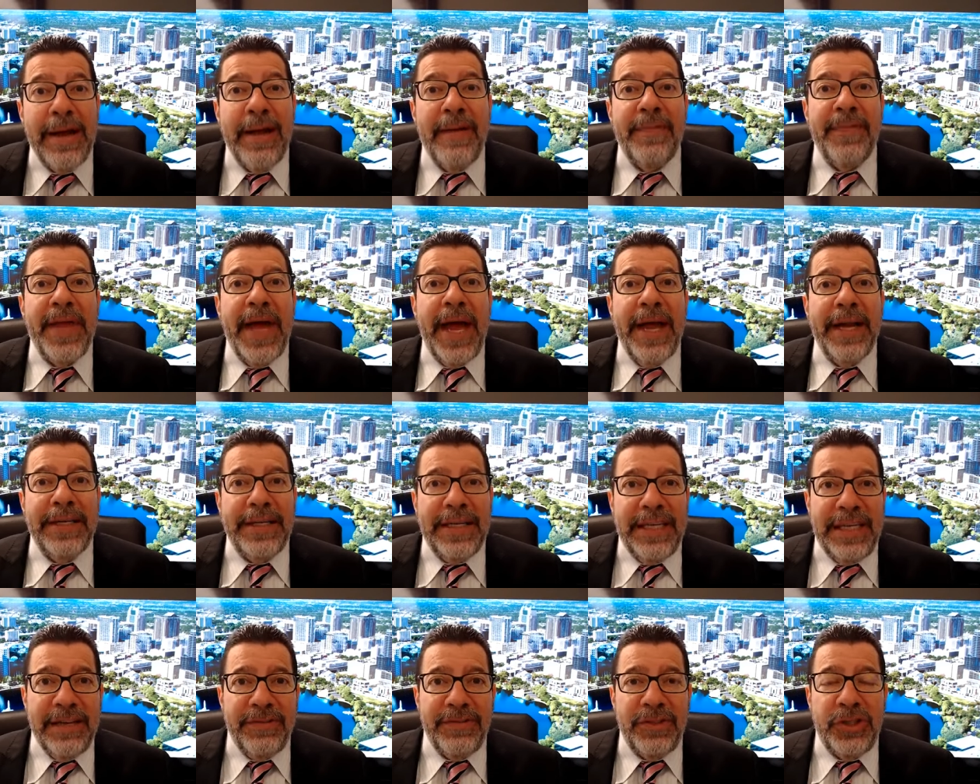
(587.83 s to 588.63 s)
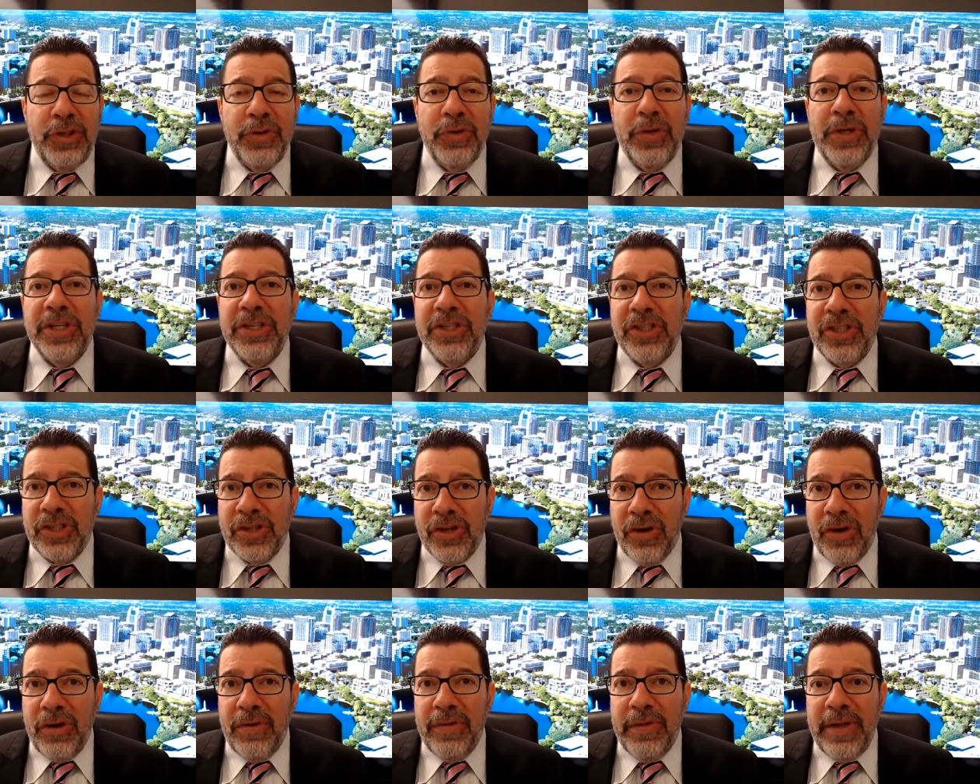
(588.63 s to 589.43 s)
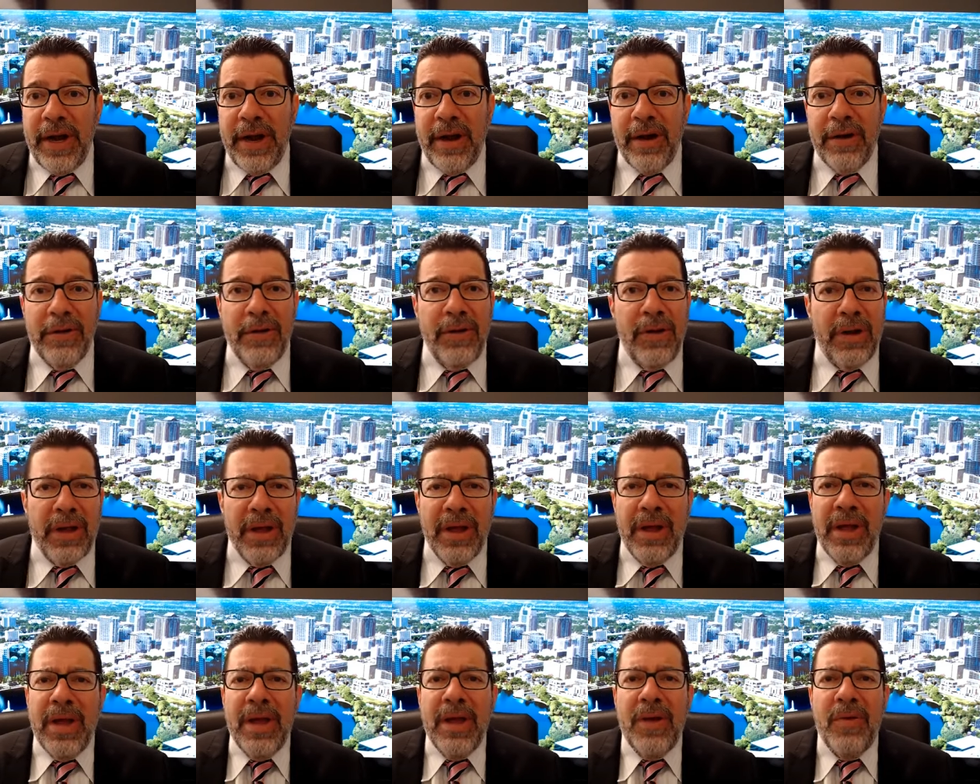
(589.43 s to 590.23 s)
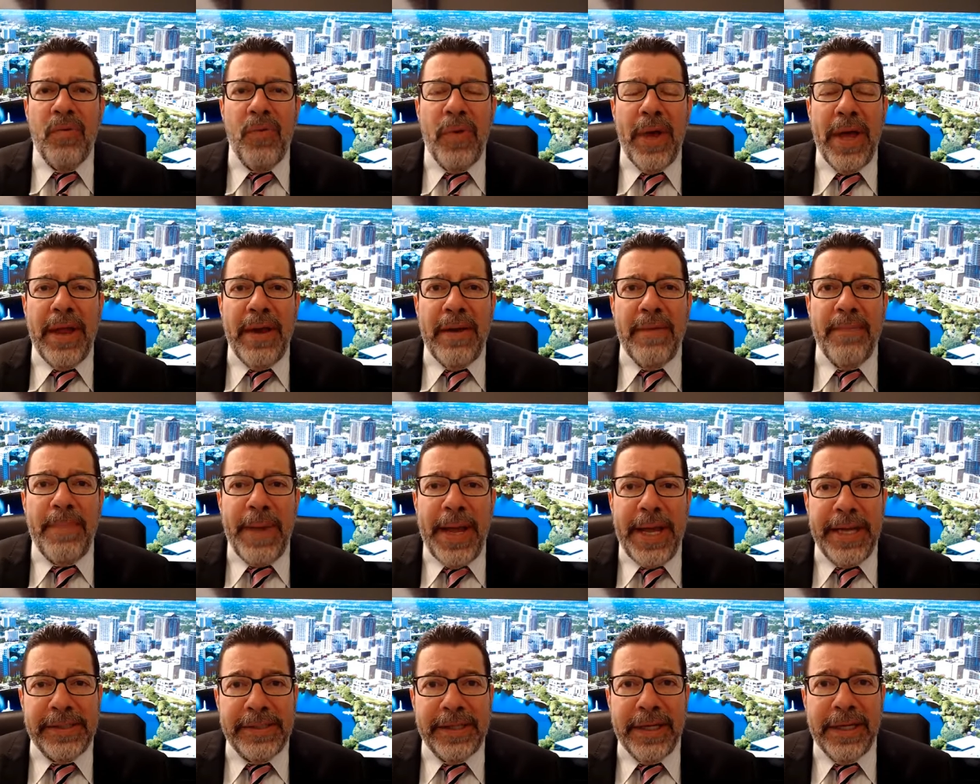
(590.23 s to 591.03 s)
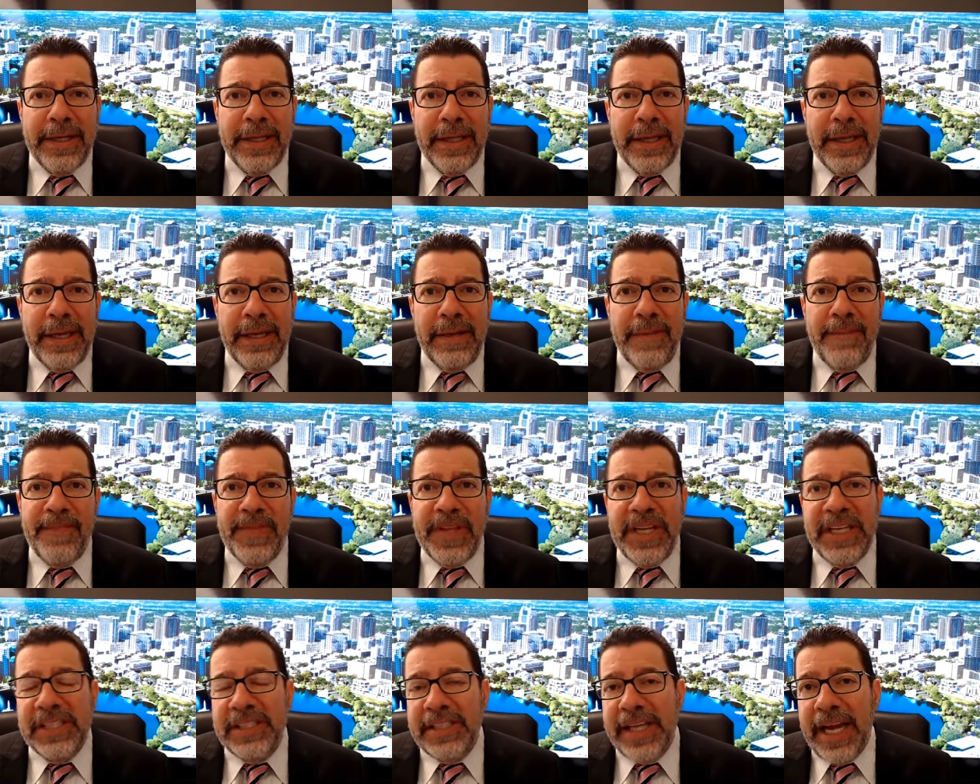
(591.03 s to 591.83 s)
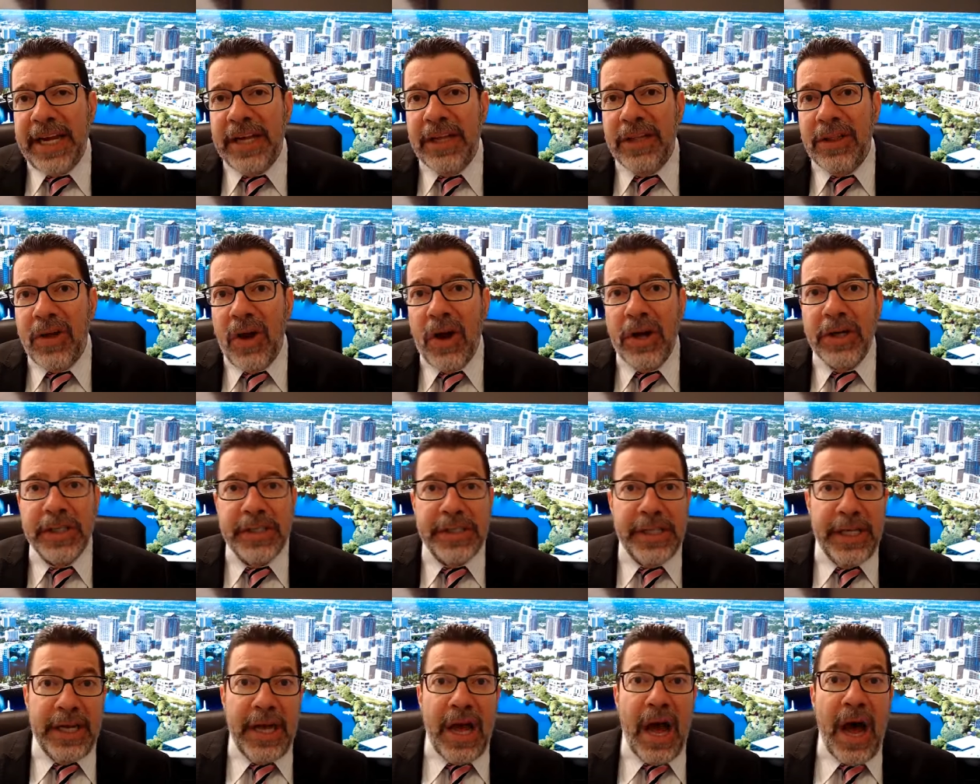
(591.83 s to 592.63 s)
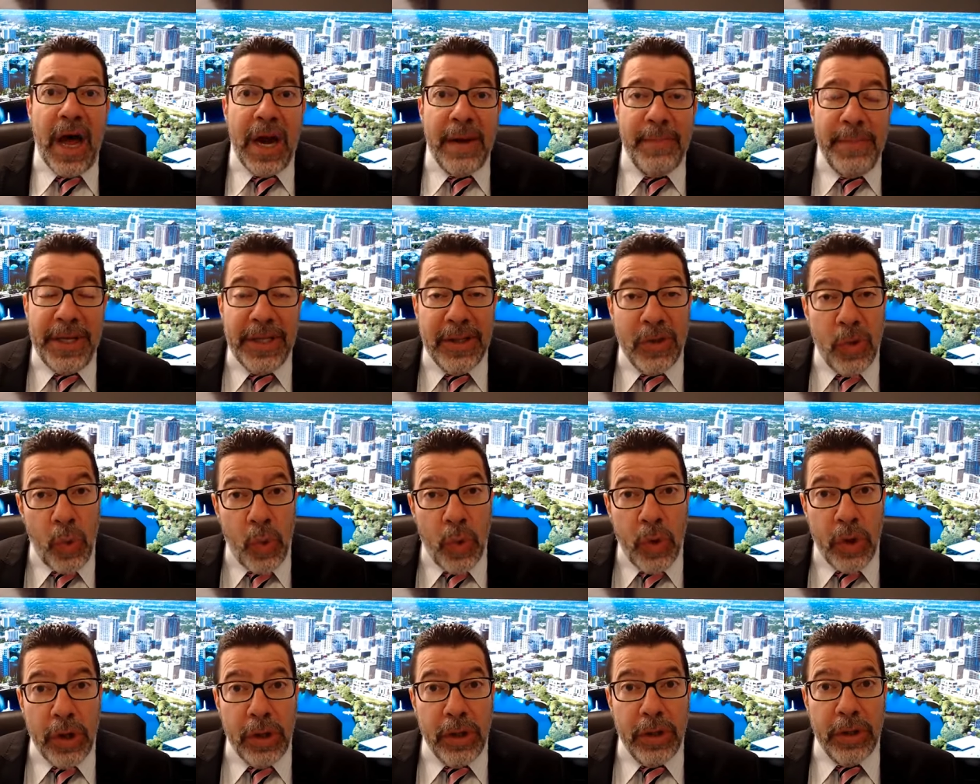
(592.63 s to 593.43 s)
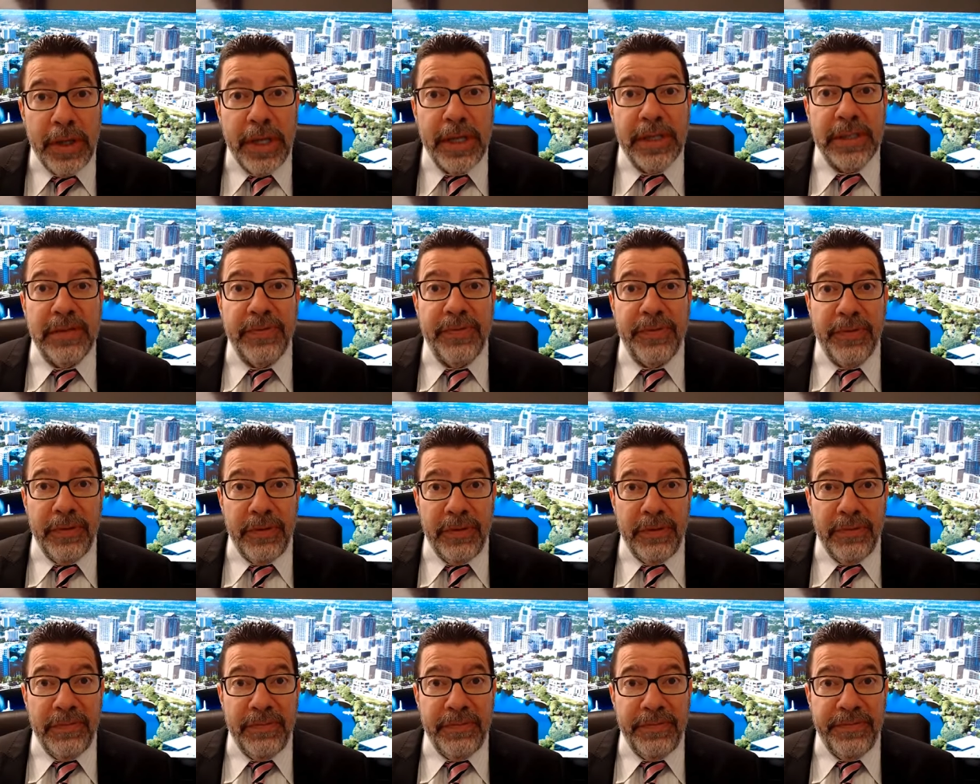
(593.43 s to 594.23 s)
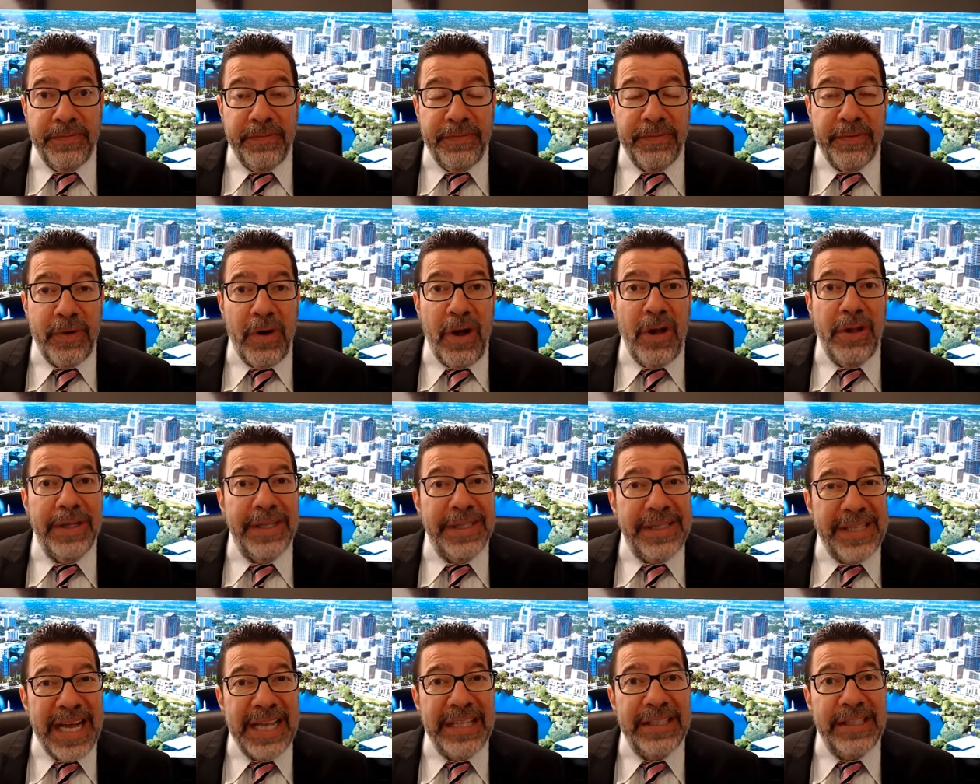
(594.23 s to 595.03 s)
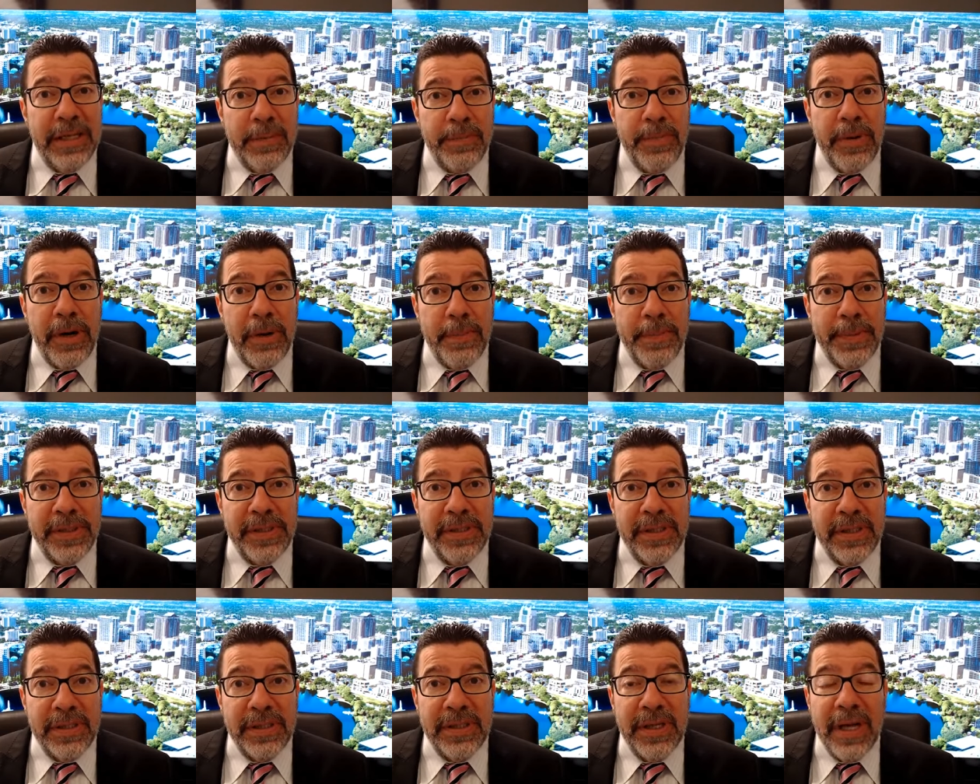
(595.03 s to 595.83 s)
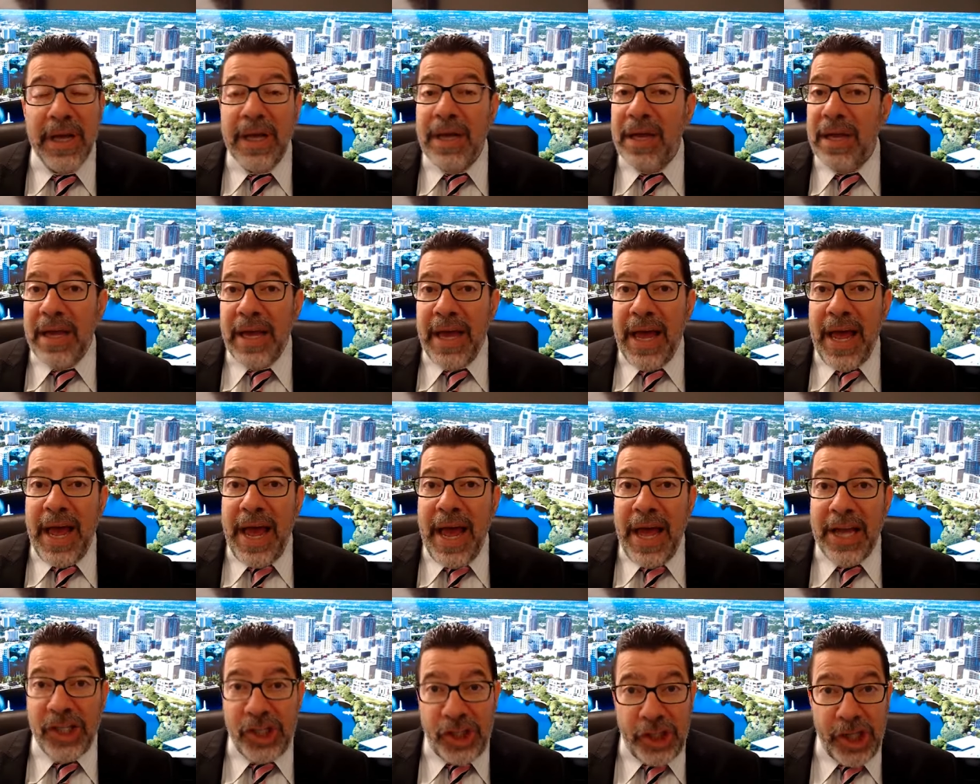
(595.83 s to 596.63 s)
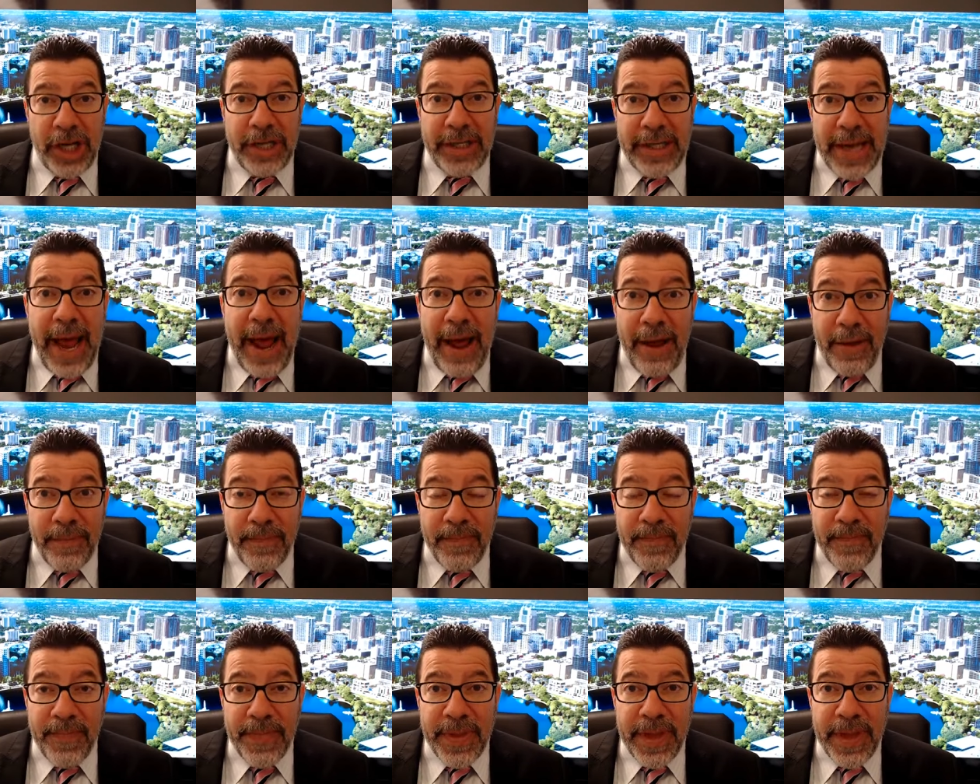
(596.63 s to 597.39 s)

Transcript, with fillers: That gives you concern there. Look, when basically the second largest economy in the world has, for, for all intents and purposes, has shut down,